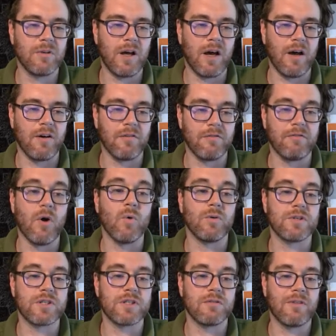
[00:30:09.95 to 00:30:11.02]

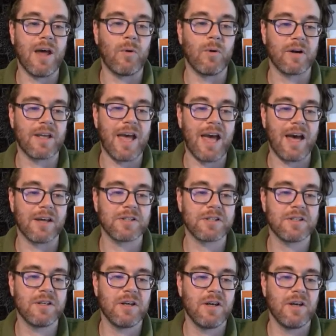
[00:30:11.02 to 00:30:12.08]
votes that were cast.